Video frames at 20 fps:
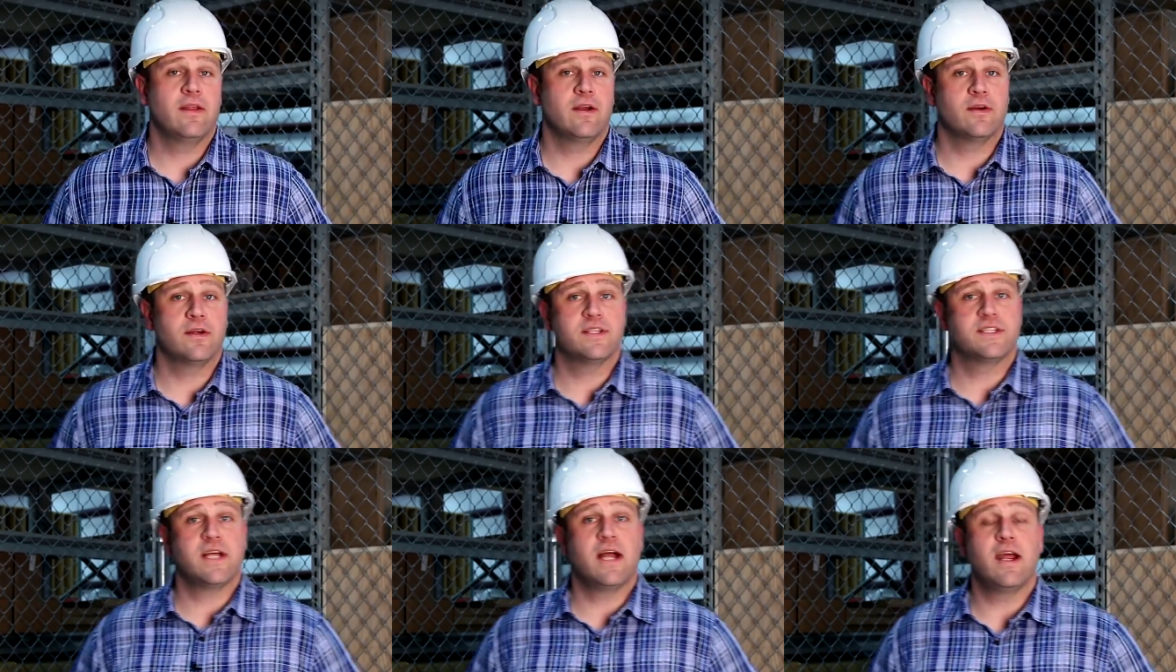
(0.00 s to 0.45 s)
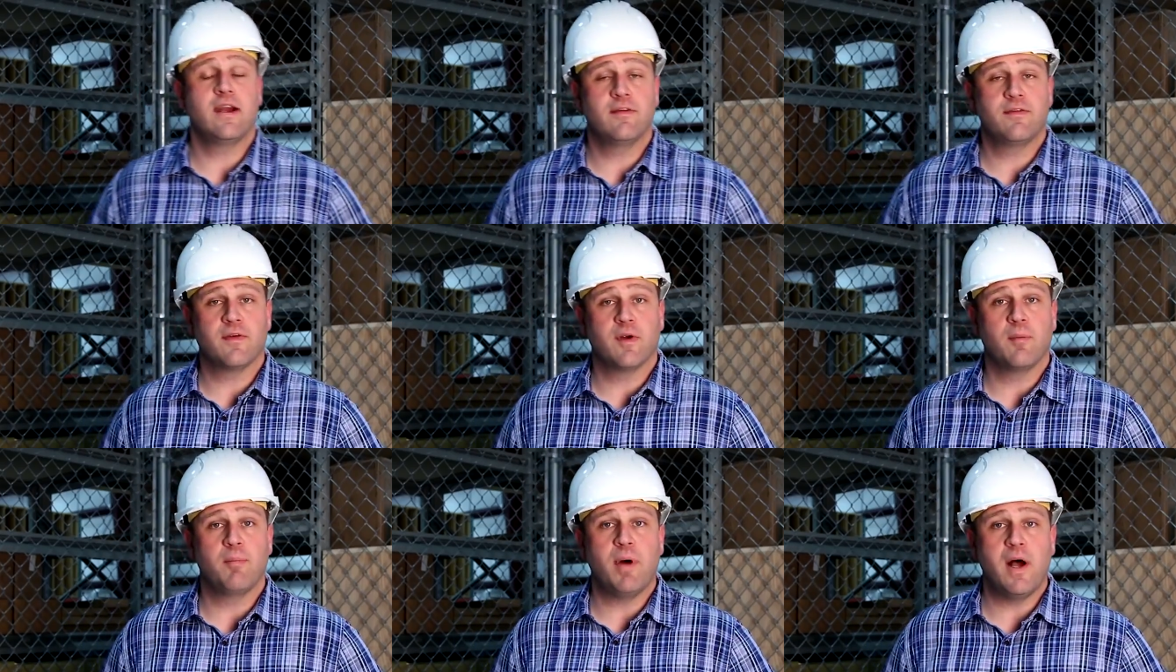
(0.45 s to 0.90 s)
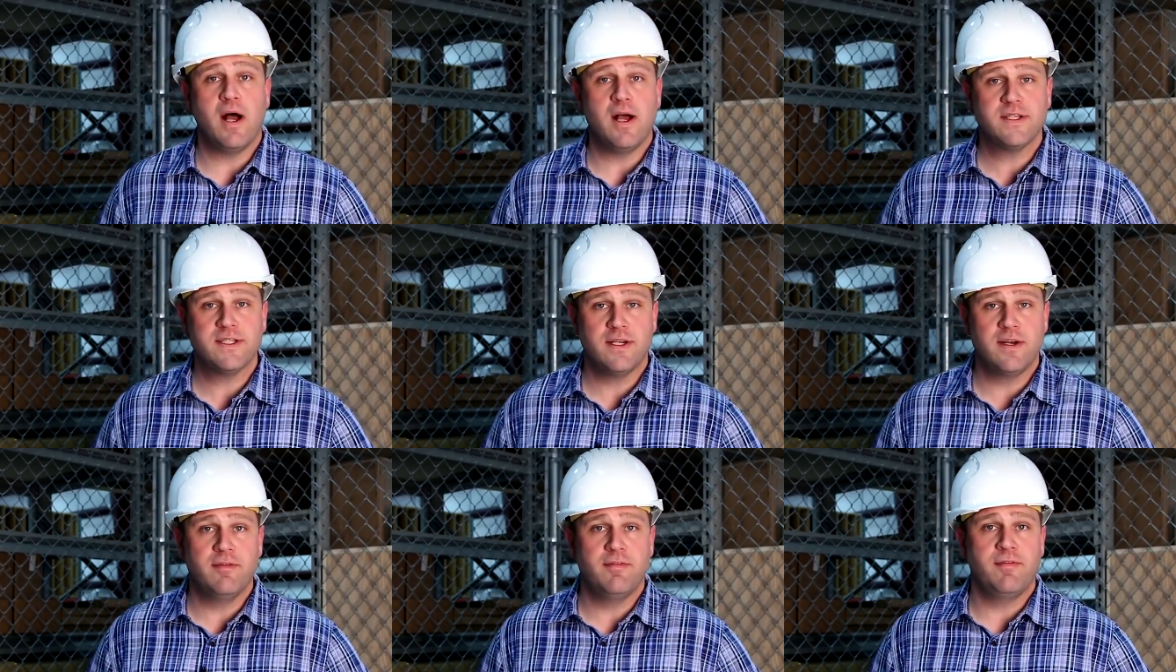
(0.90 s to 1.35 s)
They're designed for a
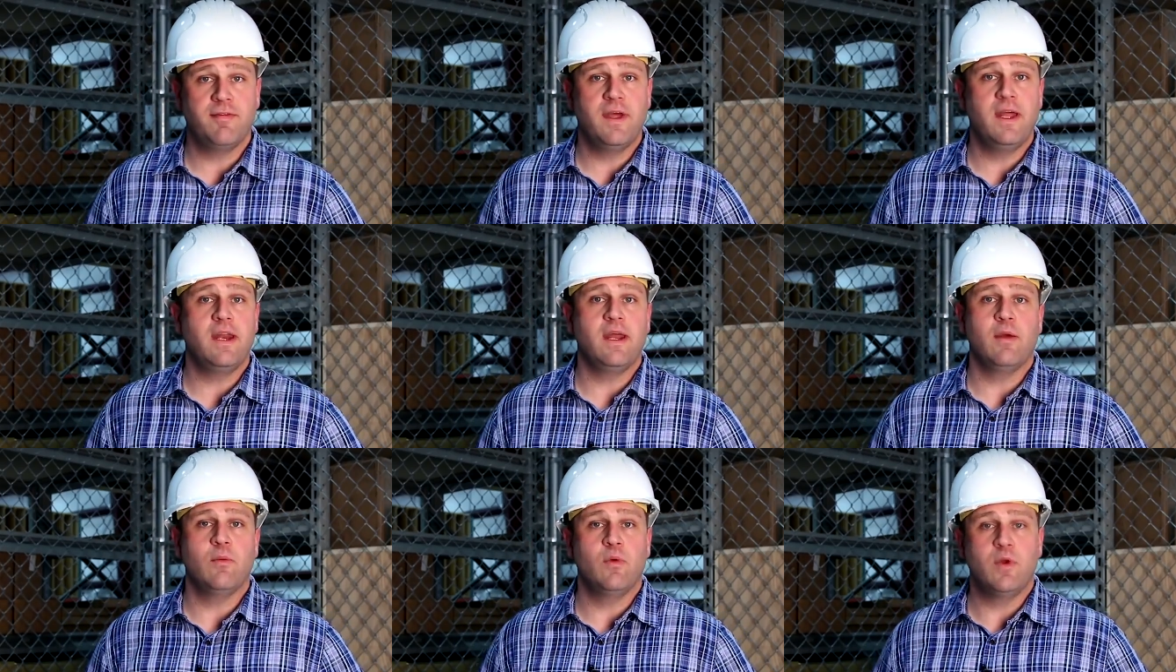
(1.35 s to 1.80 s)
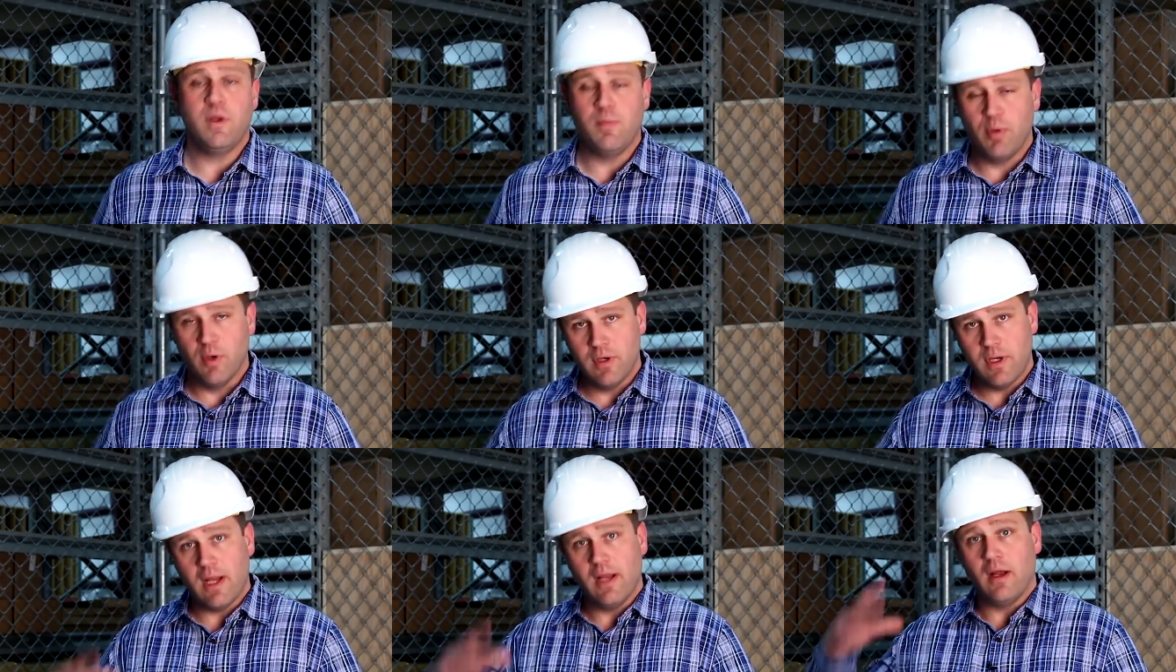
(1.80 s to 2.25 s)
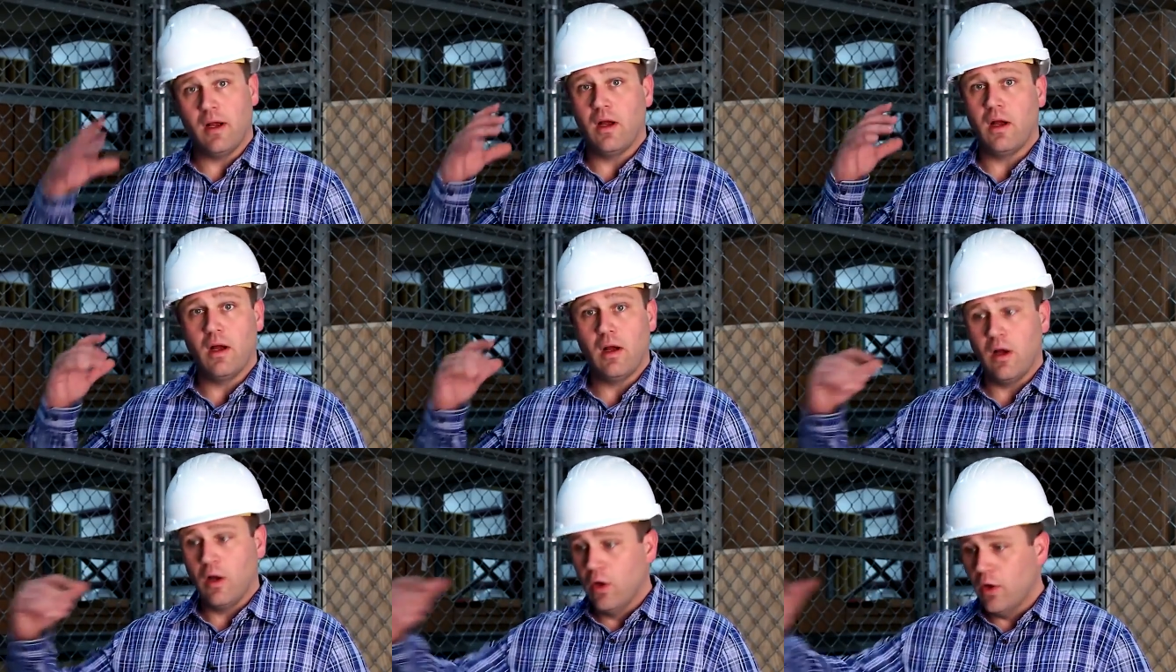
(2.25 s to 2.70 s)
positive fit, and when you put
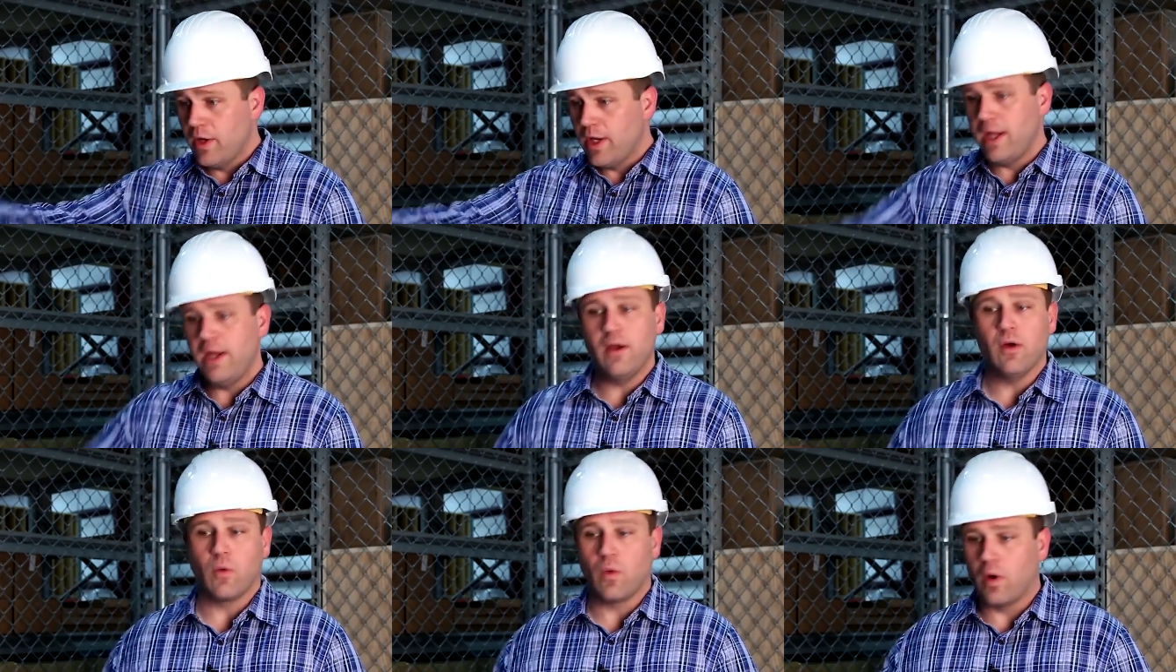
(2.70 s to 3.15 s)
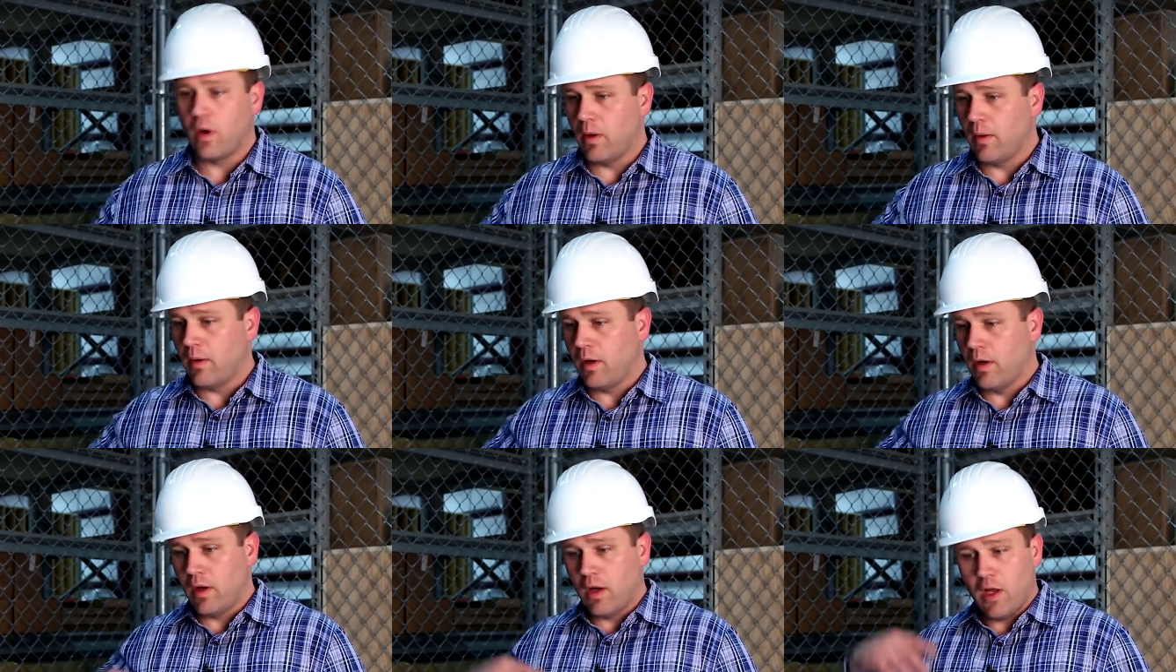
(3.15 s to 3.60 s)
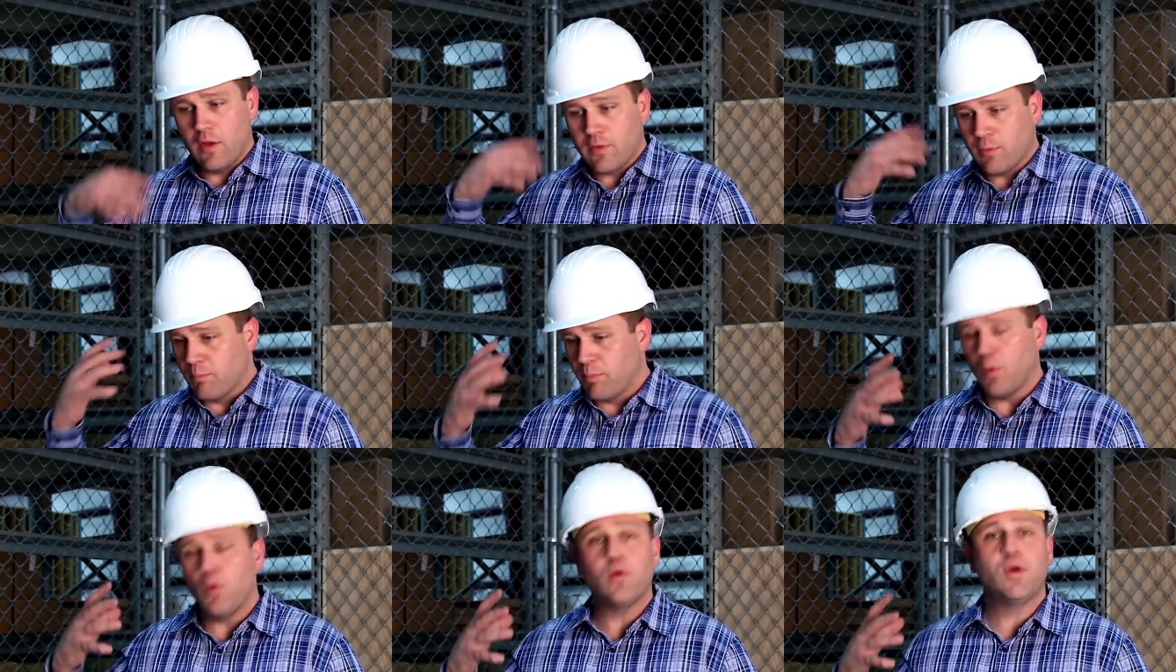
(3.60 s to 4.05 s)
a hoodie or a,
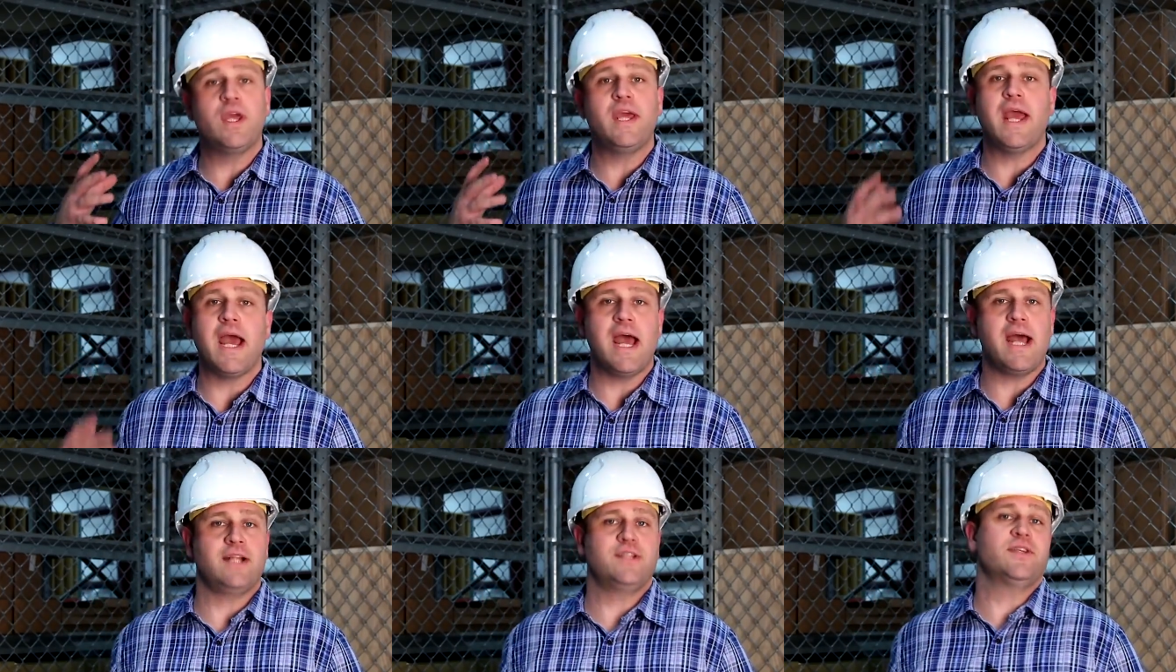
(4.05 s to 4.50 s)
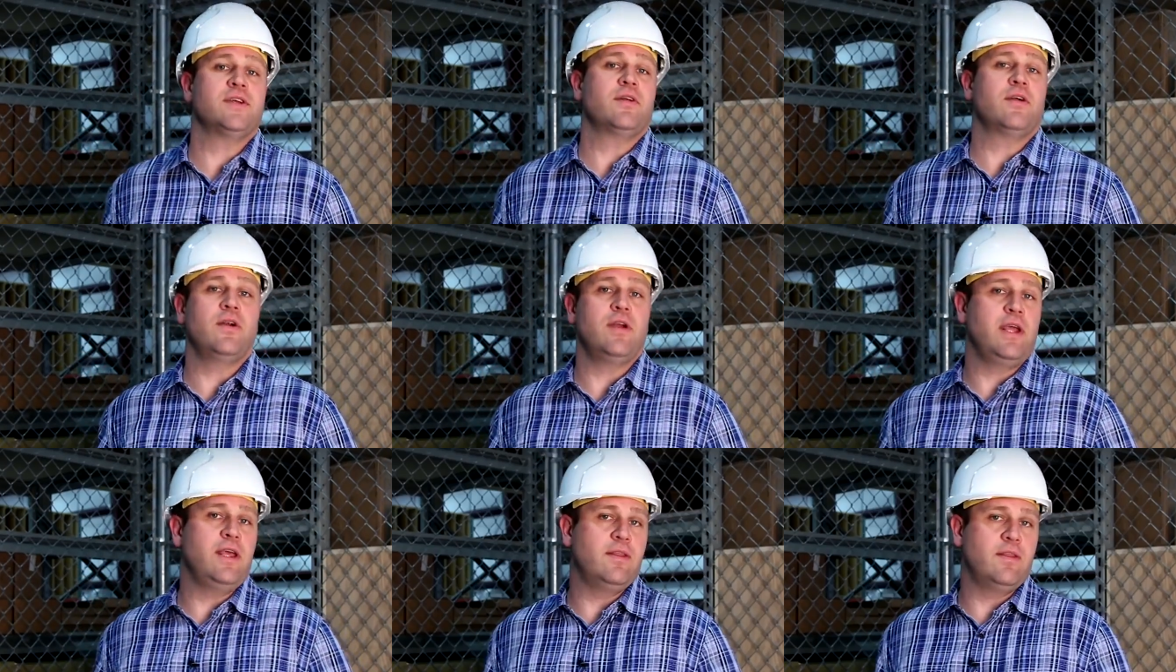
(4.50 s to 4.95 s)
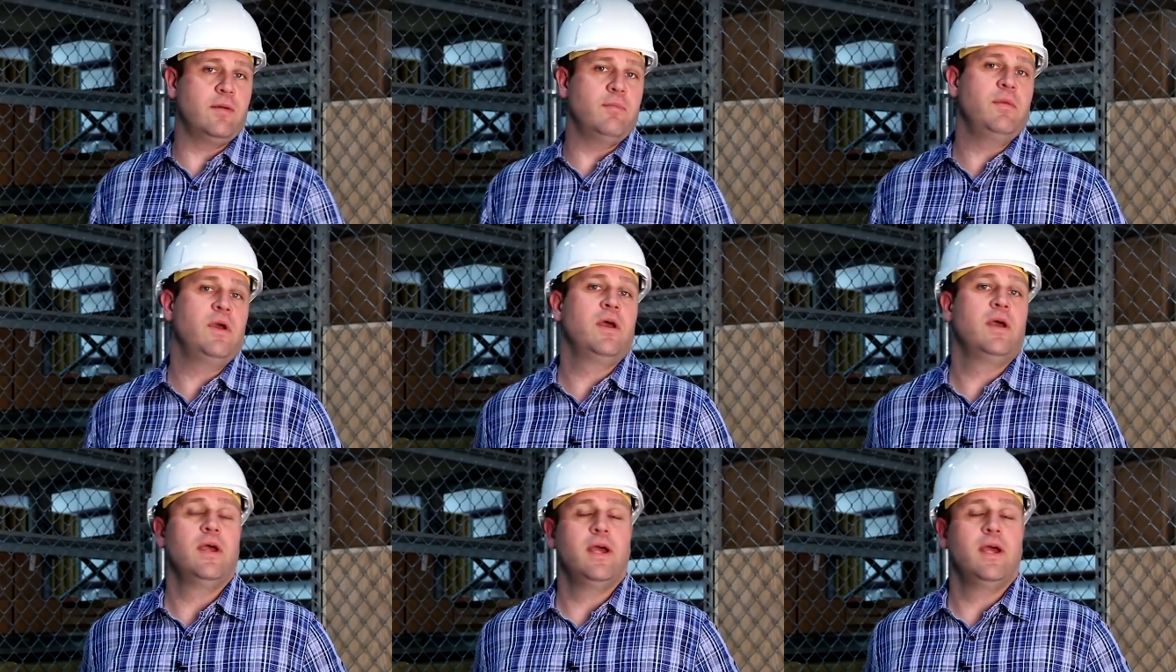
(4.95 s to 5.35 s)
other bulky hats underneath them,